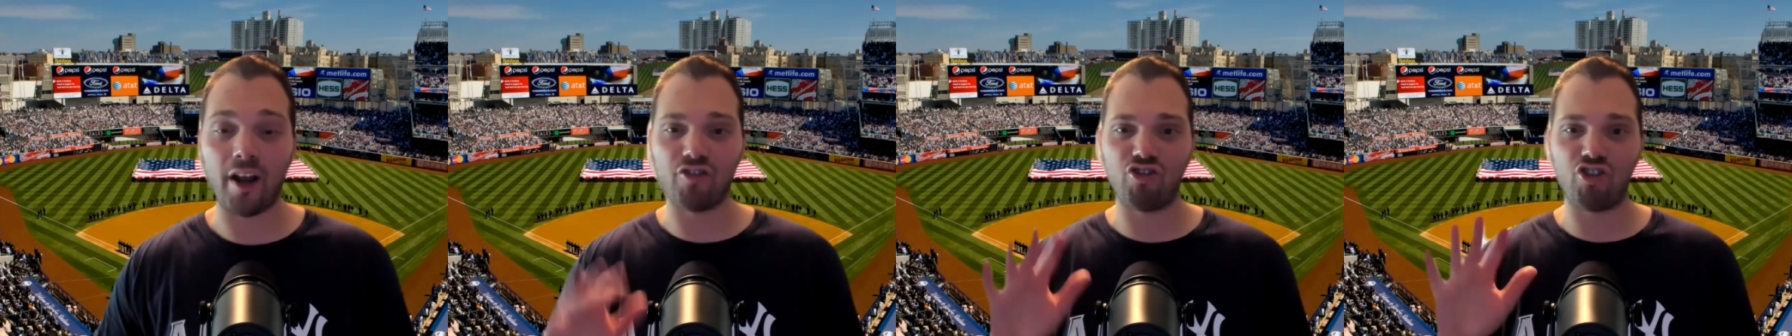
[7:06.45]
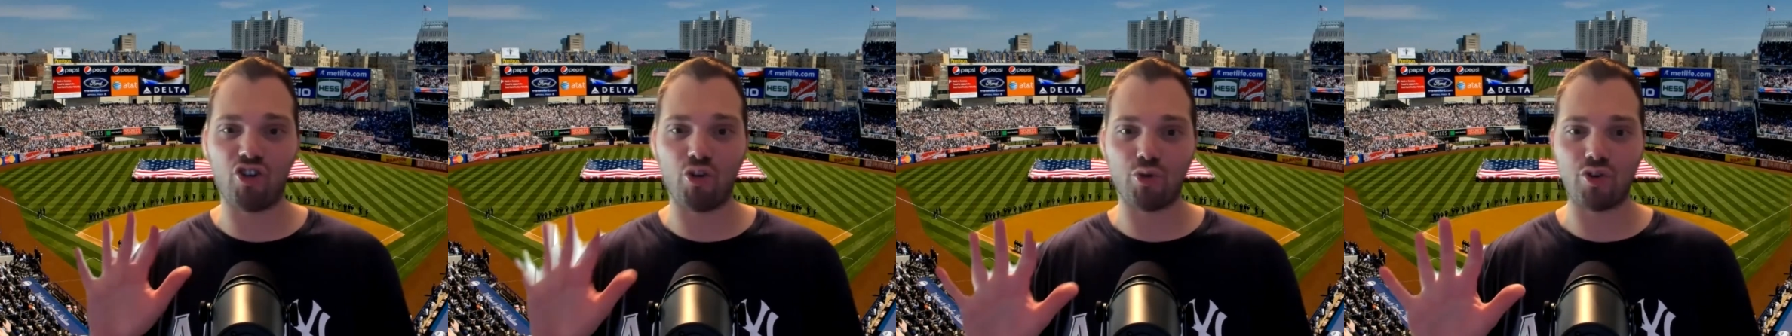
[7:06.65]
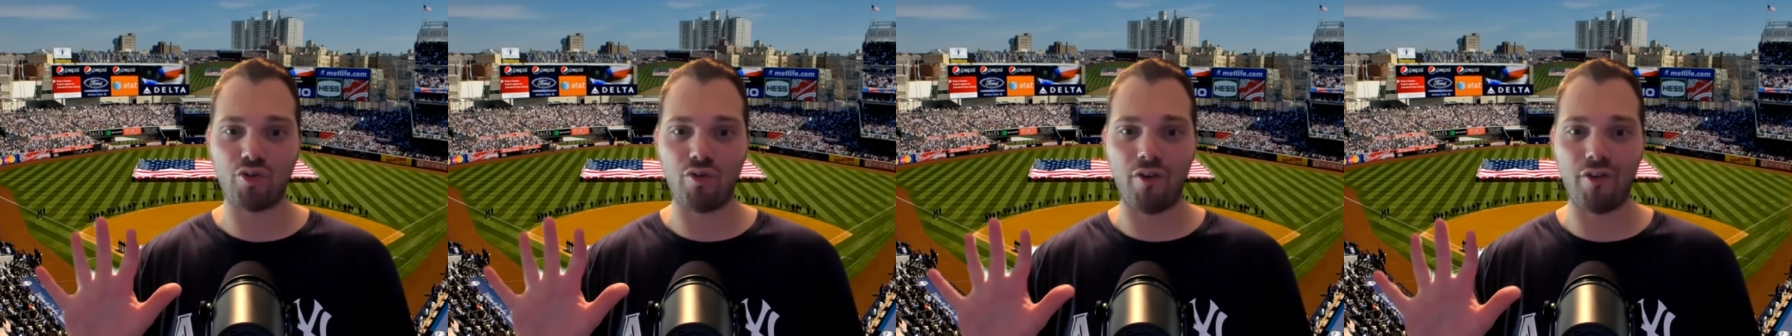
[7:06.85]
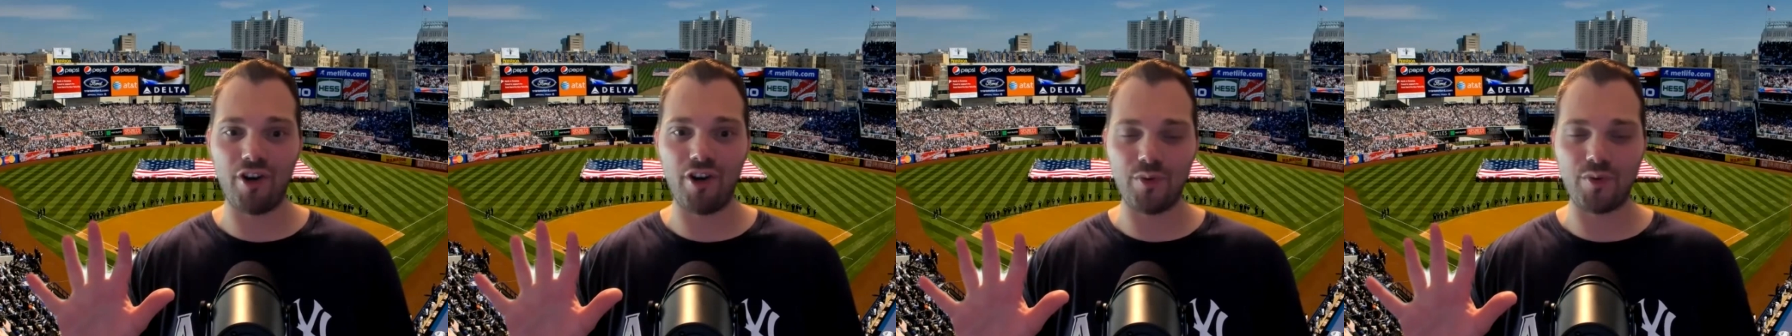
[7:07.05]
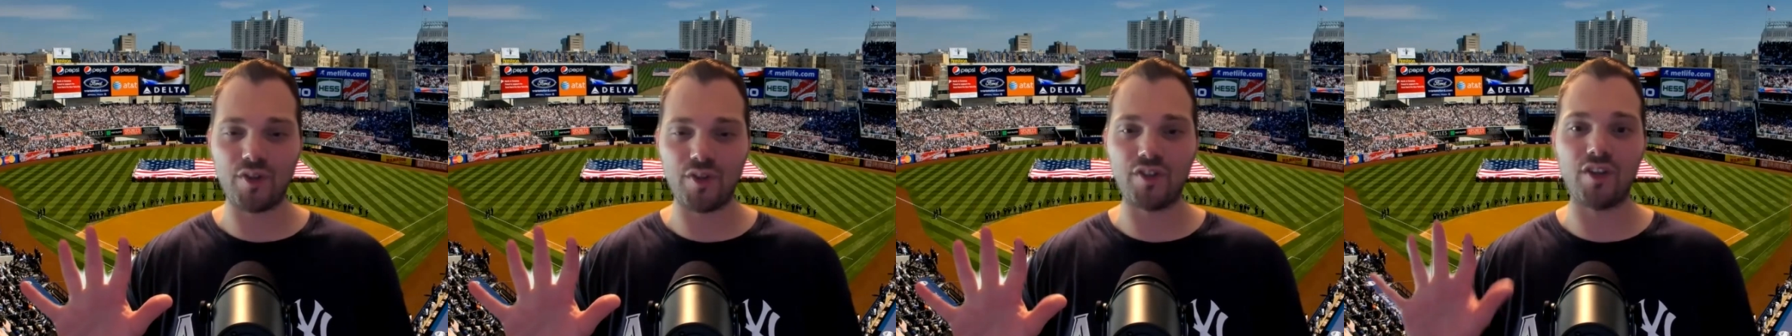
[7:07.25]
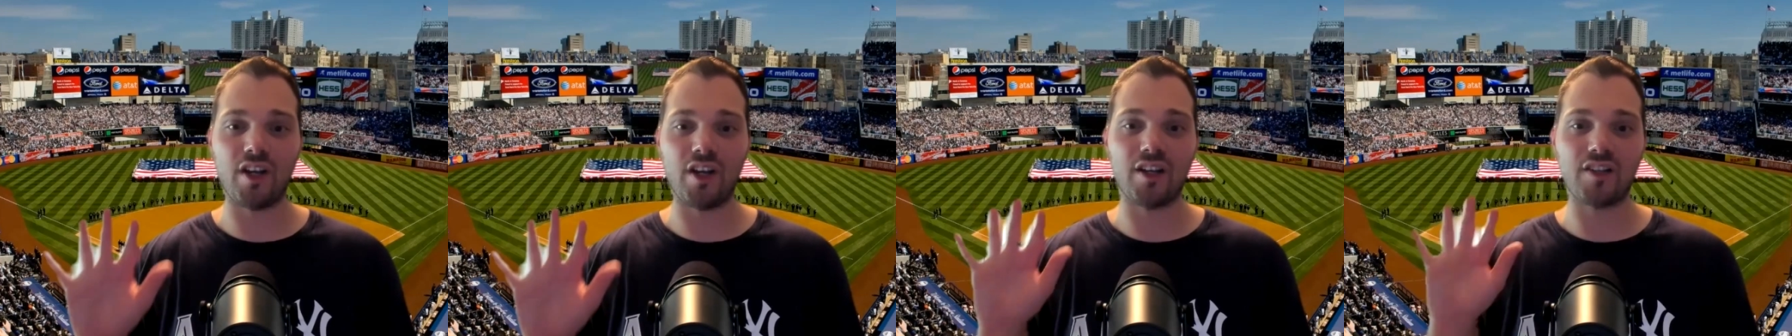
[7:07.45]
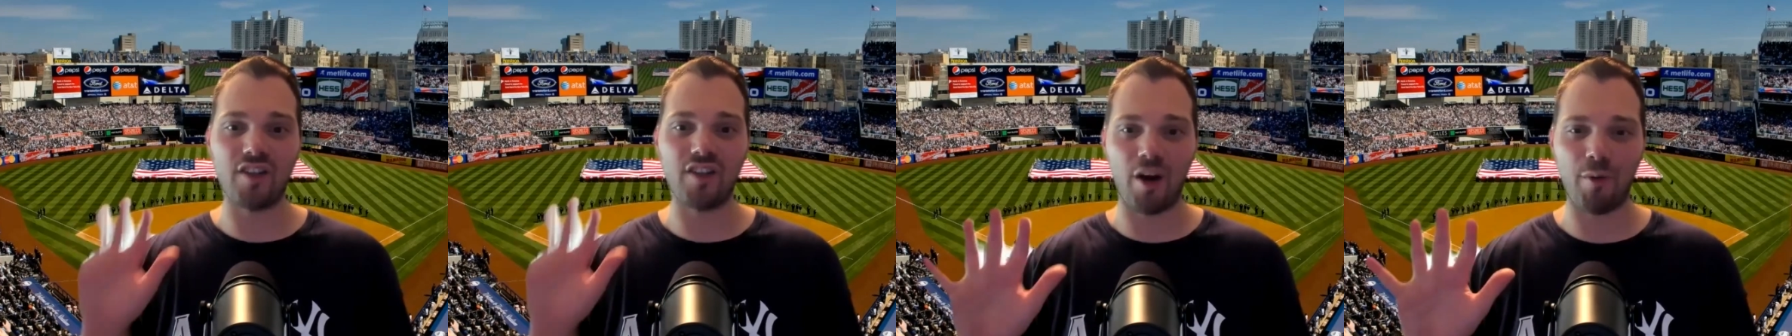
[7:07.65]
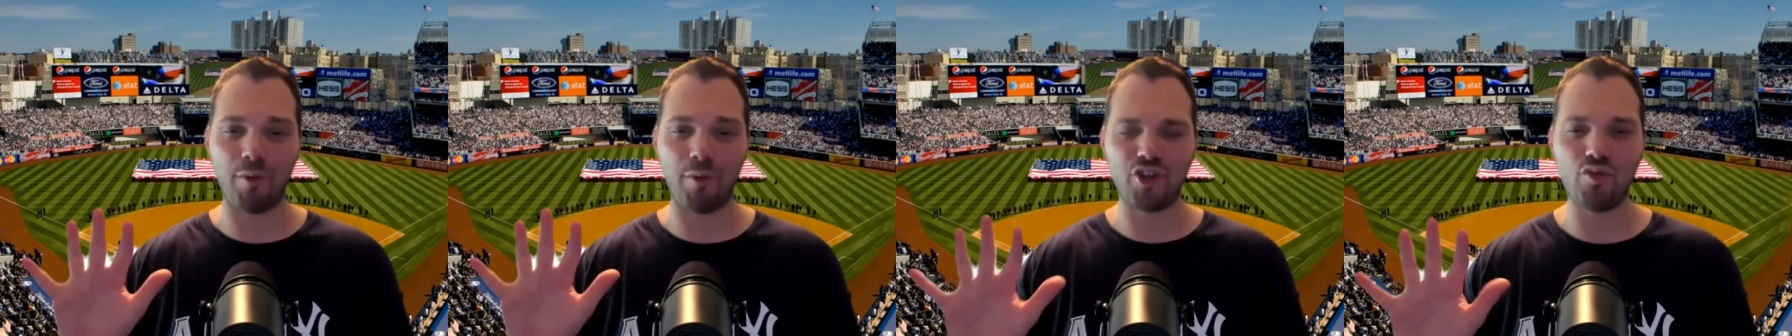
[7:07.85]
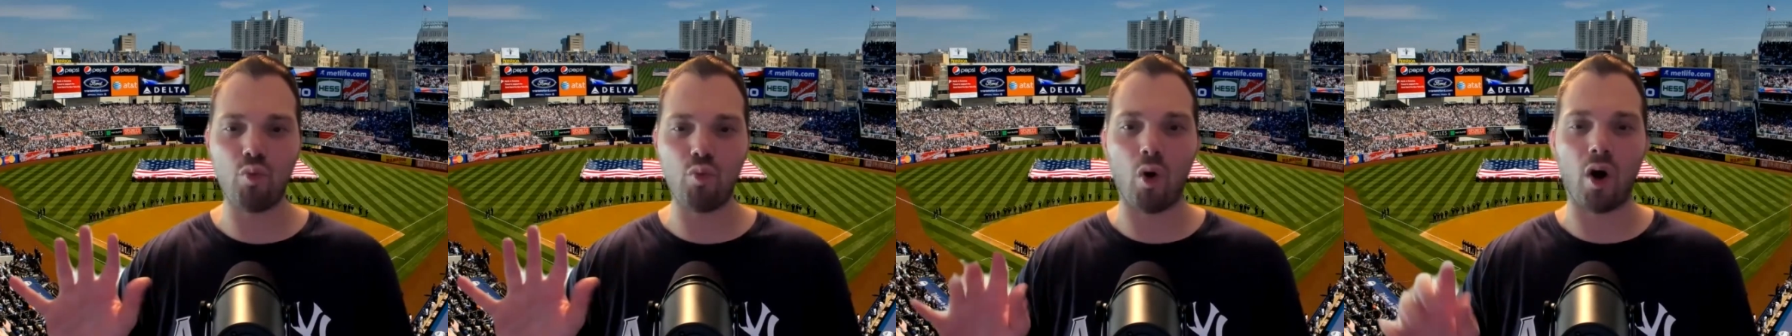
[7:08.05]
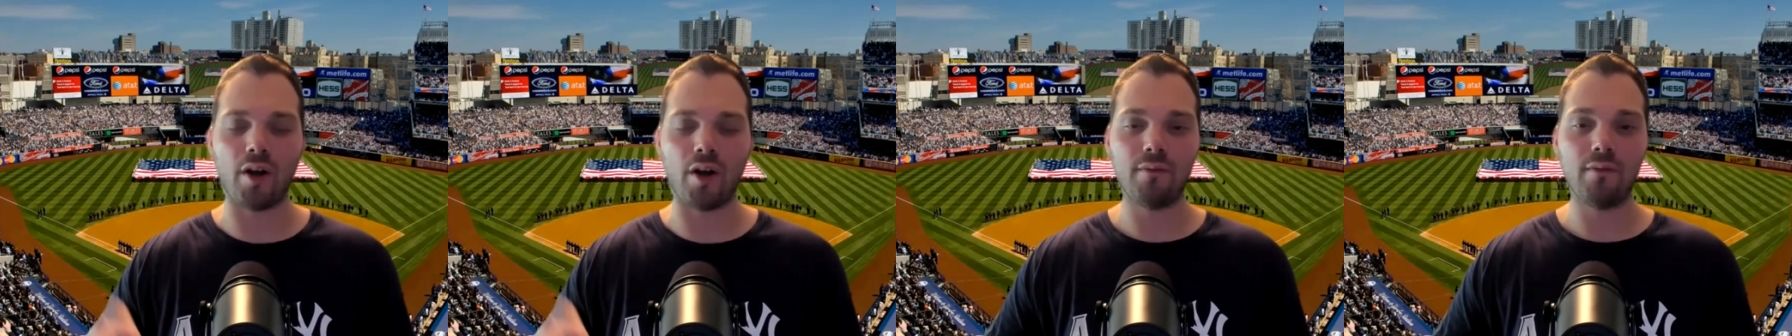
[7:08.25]
as Joe Girardi used to say. It's not what you
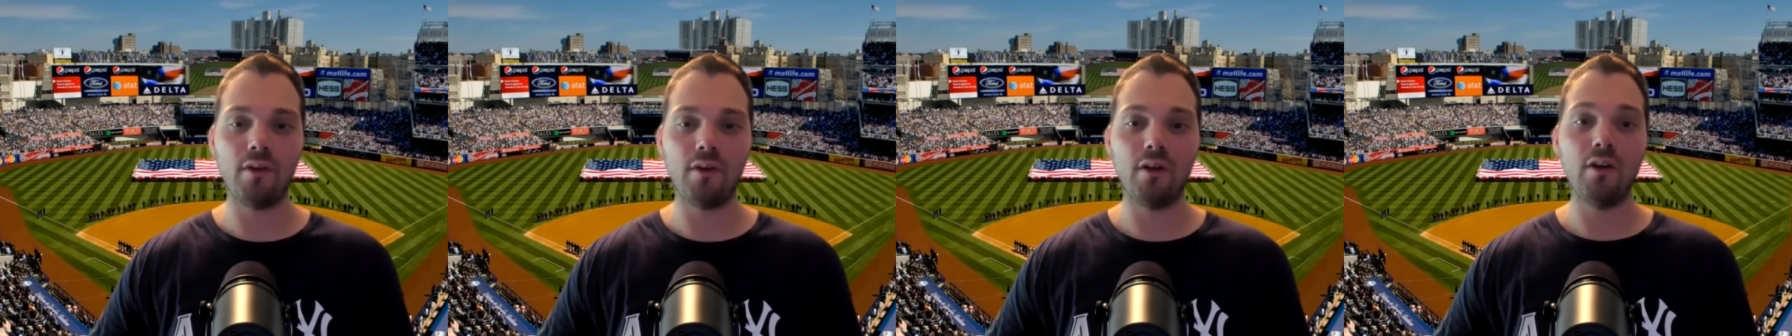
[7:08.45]
want.